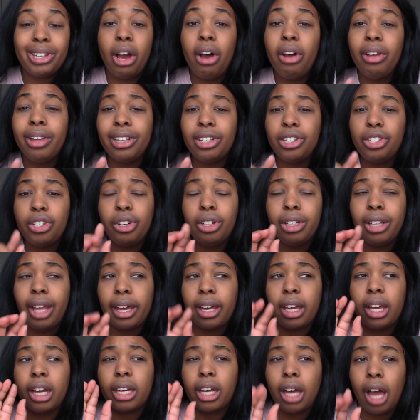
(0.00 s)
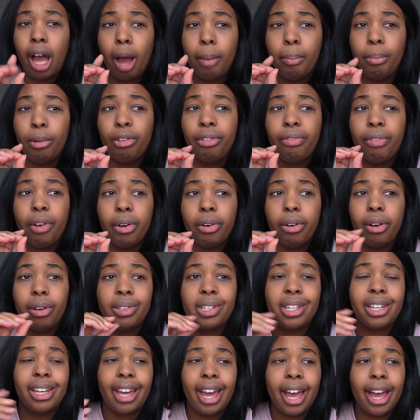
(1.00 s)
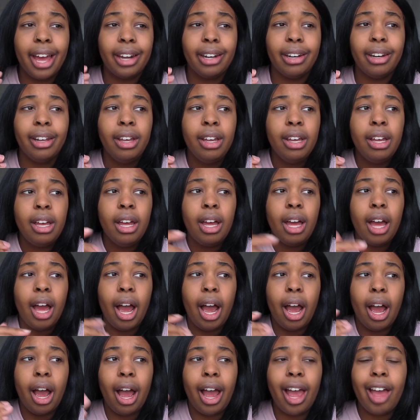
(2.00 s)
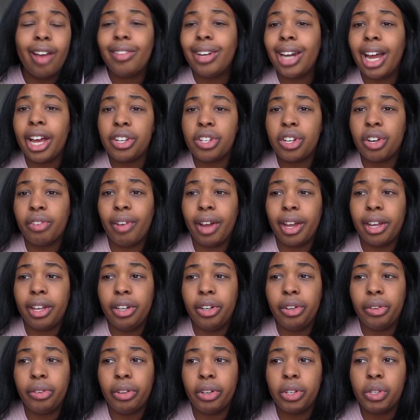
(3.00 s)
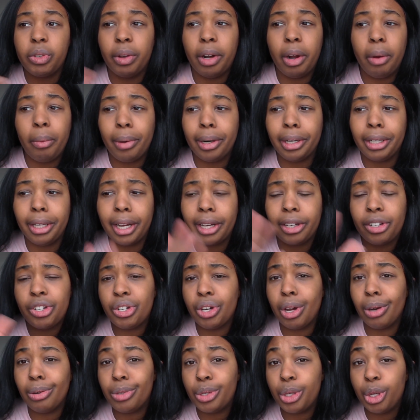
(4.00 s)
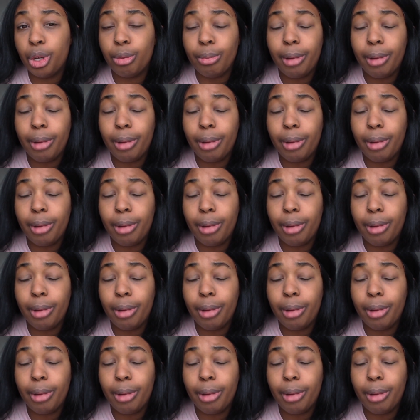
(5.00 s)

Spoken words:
I'll insert like a couple photos. Again, I haven't asked her if I can do this, so I don't want to like show too